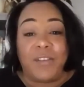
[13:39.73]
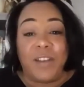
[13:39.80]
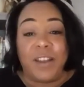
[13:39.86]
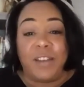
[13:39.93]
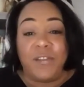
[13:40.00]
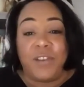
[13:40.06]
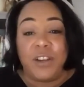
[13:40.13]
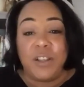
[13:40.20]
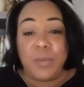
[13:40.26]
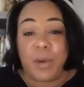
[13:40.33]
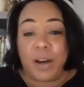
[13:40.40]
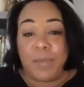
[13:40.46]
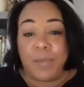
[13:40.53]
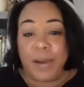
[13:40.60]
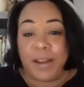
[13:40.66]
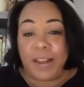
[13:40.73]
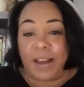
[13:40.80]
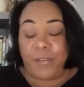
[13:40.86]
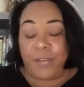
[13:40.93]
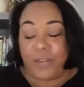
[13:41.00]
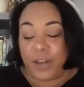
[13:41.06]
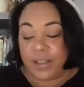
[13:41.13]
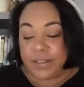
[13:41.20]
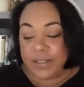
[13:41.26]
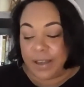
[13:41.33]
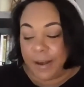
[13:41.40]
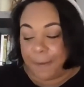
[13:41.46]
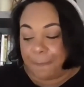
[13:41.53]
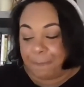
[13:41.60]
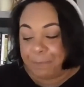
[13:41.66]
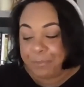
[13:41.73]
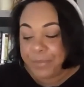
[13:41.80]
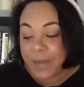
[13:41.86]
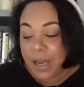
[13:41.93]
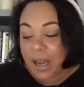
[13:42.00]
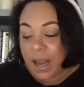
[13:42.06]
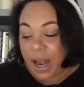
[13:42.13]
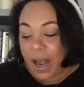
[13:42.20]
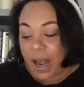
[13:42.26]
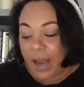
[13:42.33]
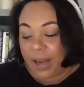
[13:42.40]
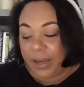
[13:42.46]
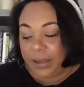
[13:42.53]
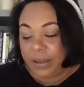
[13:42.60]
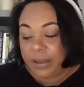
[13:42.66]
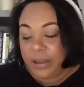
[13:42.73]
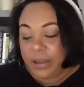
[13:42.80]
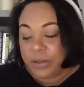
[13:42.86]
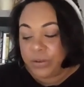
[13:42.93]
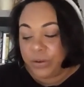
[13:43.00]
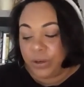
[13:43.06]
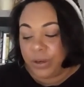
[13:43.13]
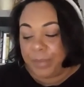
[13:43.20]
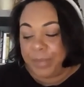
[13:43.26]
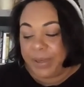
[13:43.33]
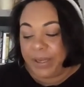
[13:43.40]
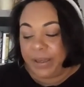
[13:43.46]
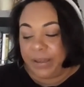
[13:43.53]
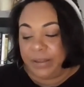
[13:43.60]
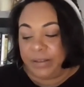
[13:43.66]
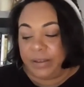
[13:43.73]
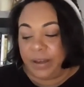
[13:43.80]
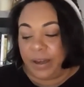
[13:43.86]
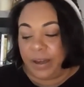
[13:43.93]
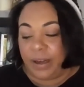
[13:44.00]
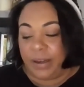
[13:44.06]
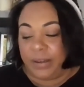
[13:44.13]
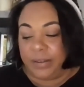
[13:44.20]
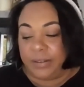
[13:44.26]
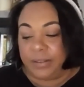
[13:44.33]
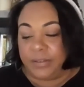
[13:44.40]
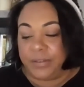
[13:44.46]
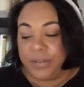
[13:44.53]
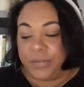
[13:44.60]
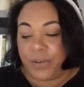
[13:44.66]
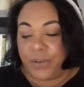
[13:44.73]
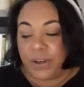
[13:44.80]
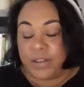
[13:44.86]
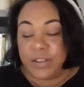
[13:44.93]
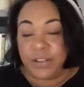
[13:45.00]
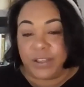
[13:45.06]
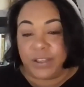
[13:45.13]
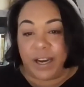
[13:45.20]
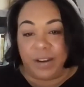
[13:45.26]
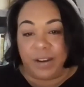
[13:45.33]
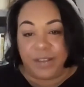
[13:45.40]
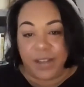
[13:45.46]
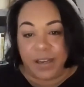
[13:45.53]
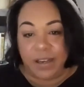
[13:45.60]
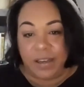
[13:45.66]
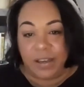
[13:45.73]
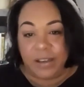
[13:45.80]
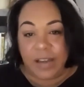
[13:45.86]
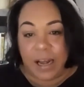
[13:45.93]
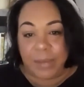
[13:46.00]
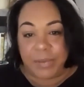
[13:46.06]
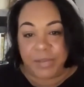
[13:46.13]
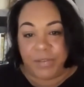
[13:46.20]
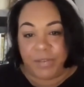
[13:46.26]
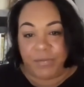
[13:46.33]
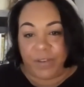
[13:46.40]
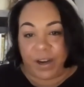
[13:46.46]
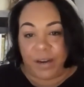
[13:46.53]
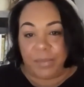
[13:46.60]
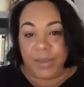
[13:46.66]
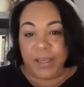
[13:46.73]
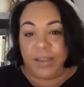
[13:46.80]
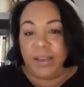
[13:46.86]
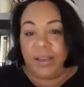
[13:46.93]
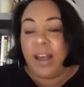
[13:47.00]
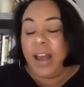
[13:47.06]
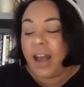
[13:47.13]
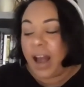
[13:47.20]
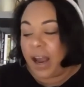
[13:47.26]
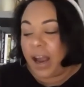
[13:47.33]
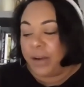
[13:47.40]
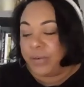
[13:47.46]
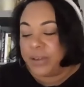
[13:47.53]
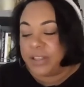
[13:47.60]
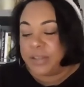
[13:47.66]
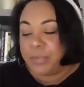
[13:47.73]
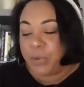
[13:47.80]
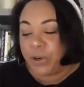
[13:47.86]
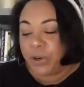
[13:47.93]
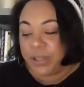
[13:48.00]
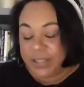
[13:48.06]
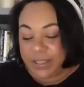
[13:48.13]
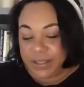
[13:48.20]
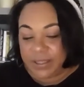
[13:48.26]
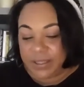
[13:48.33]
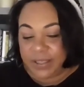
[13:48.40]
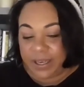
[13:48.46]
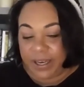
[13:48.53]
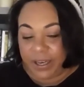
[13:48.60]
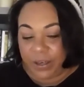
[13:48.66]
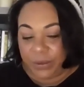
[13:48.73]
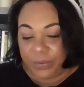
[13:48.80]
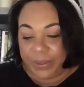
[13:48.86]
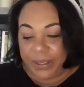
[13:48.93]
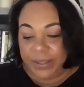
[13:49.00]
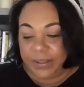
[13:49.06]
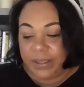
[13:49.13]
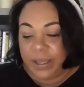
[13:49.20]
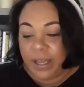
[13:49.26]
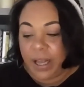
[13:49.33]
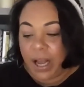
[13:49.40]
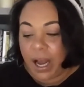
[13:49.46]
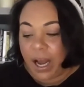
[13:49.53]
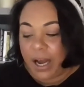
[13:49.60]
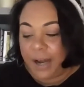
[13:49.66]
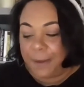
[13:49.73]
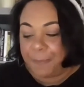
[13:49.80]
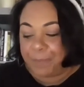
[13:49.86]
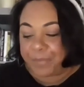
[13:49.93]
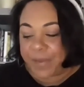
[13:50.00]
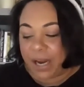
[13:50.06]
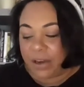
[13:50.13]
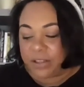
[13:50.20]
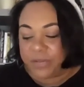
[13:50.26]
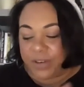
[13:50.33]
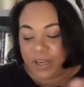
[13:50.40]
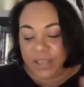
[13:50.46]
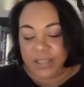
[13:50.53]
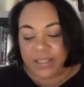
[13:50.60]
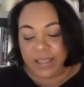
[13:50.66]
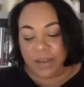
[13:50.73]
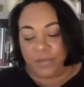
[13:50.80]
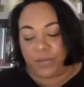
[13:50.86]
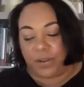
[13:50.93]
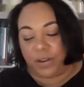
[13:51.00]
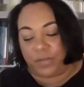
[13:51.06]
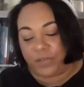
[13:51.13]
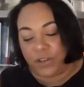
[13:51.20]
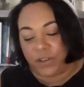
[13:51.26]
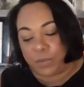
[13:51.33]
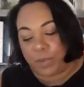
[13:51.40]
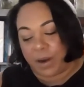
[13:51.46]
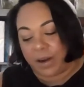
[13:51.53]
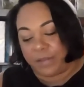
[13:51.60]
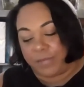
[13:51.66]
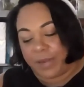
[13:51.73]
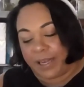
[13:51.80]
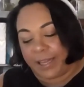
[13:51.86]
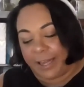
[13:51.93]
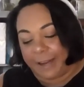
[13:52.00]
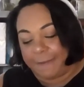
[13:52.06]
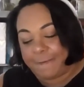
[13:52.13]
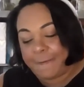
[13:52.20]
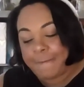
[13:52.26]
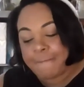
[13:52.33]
And the first part of my life was I grew up in foster care and then an adoptive environment. I was born addicted to heroin. I was very sick for the first part of my life.